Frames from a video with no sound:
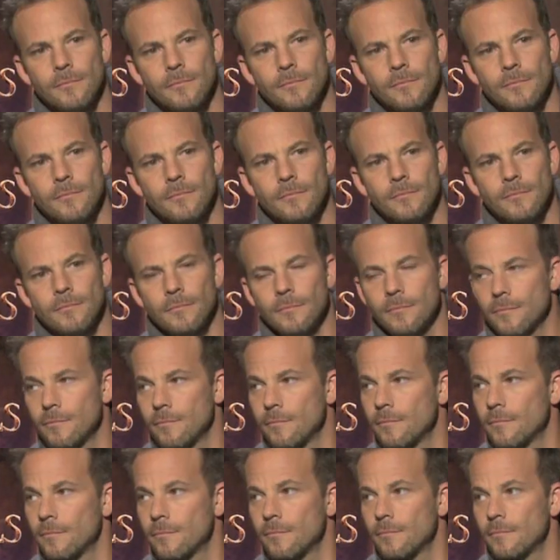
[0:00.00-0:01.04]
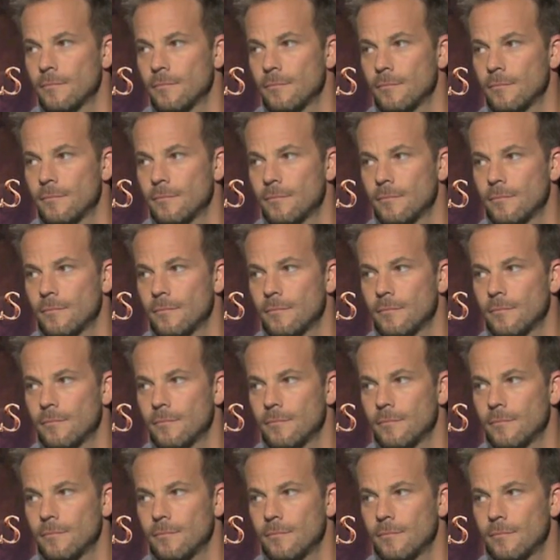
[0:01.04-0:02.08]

(silent)